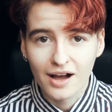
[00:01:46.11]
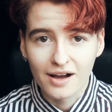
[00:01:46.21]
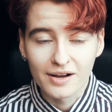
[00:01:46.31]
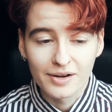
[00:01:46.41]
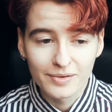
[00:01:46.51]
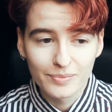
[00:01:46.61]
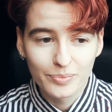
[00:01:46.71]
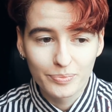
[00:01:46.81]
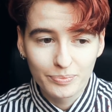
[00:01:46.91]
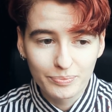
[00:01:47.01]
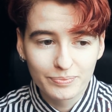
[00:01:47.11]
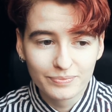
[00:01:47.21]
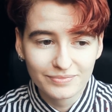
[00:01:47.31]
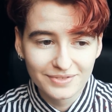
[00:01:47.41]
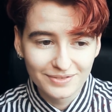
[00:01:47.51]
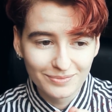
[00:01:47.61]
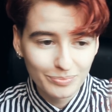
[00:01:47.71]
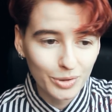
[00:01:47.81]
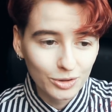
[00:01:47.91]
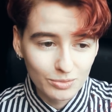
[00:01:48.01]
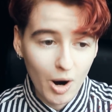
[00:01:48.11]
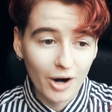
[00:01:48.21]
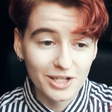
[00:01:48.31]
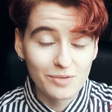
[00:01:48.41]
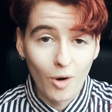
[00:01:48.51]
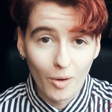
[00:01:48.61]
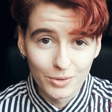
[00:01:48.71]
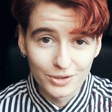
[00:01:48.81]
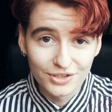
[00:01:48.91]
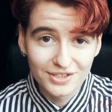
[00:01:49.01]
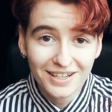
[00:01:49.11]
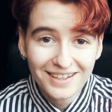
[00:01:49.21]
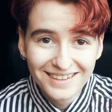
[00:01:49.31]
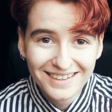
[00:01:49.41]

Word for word: uh, pulled party poppers